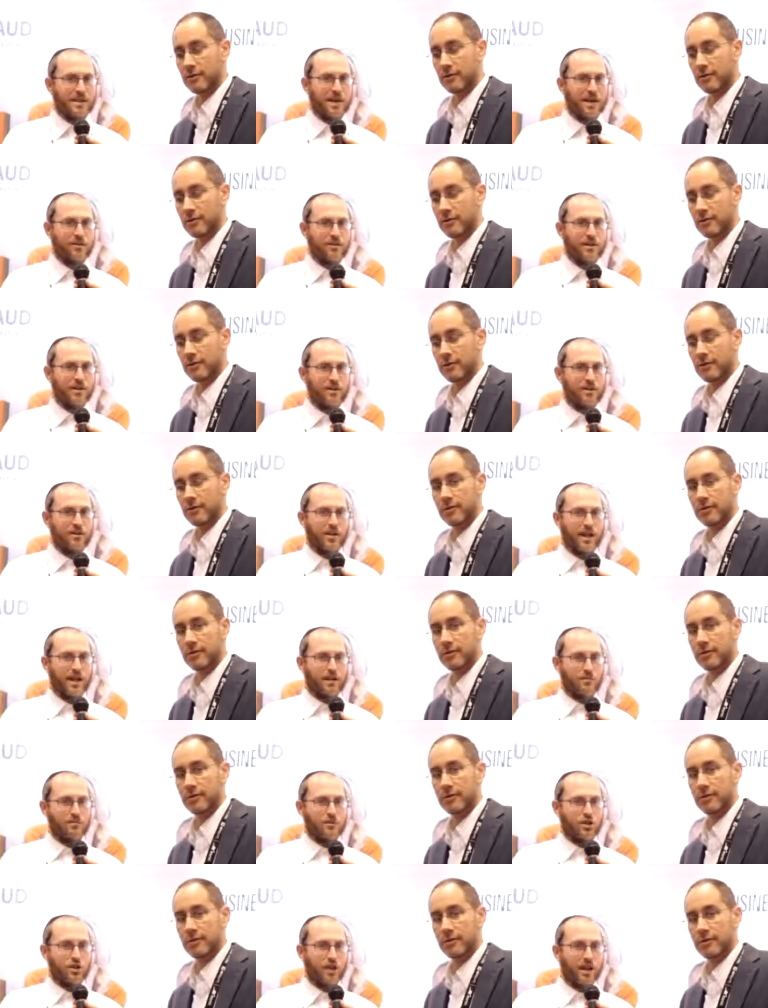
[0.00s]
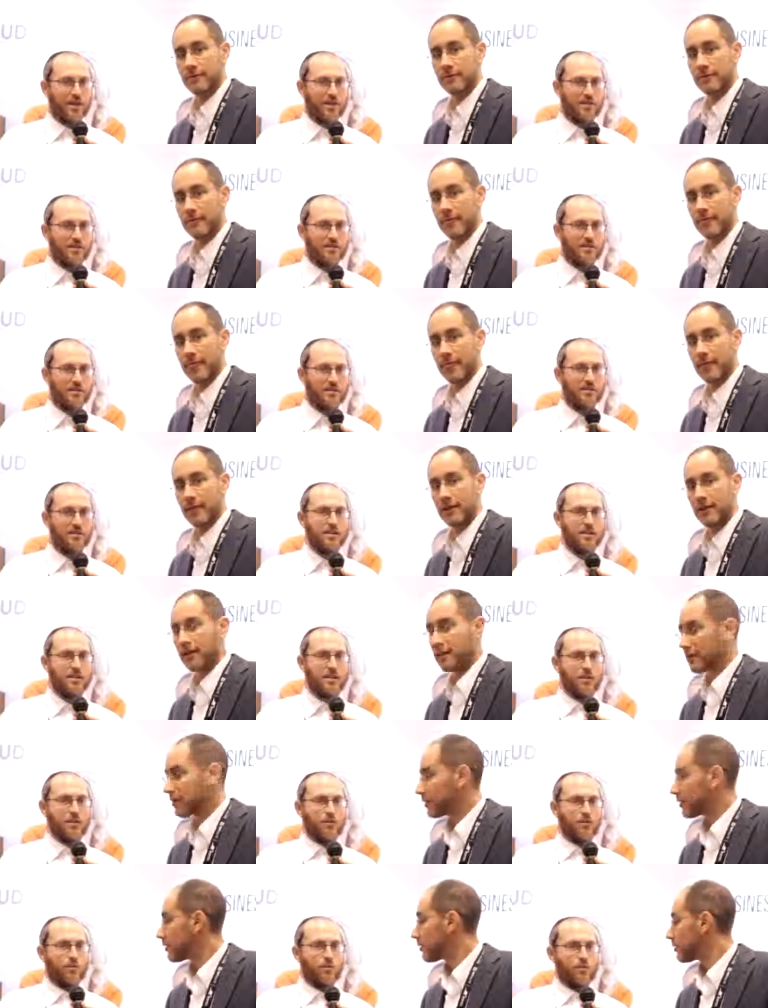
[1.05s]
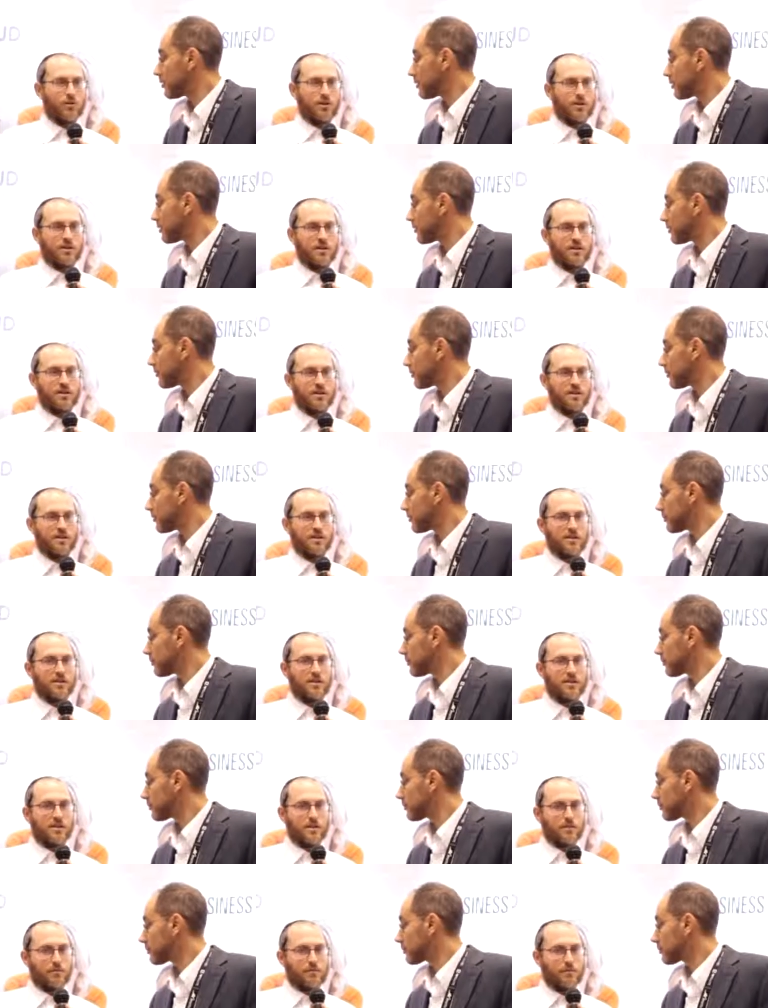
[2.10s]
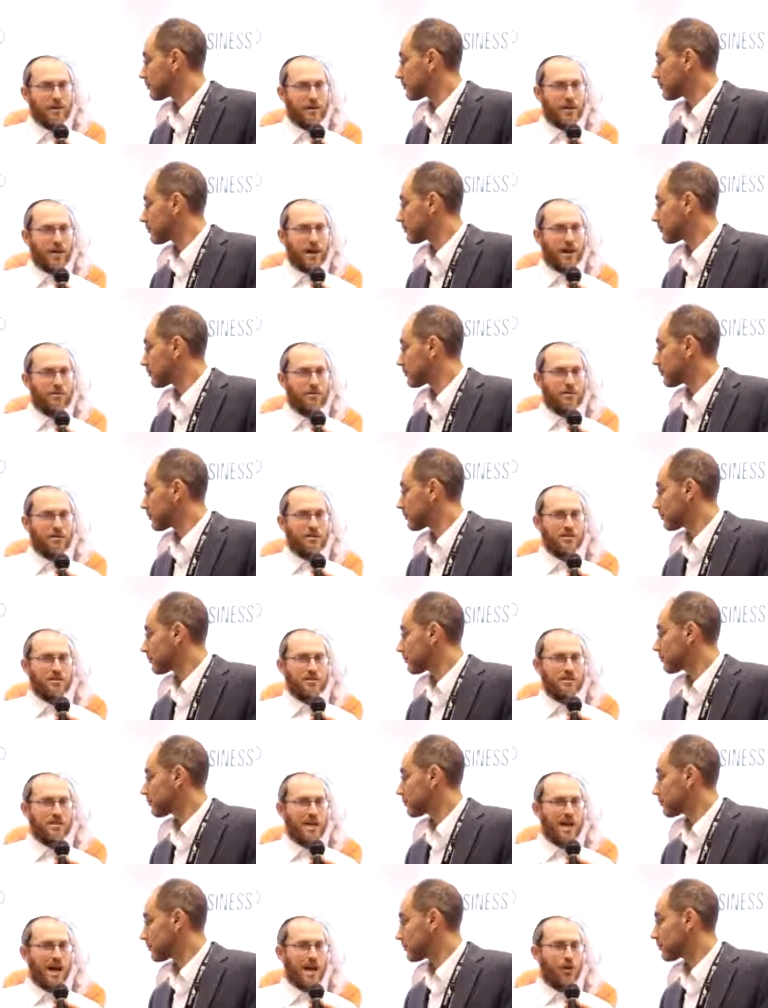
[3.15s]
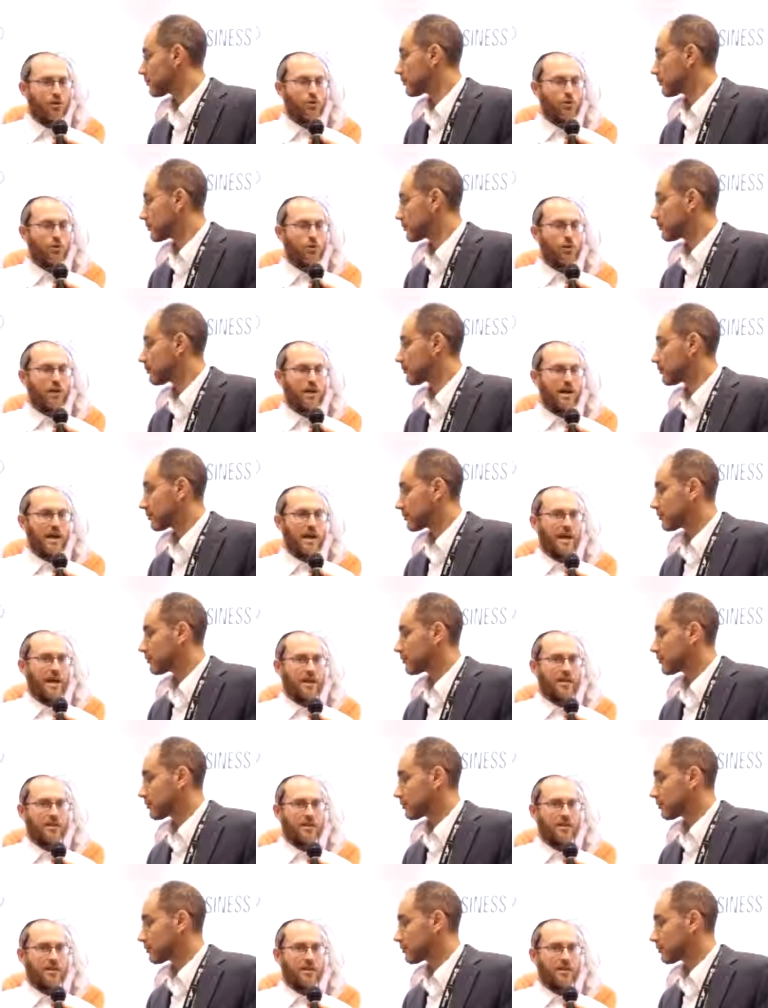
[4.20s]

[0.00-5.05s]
Speaker 1: out there like Magento or uh, BigCommerce, Yahoo, and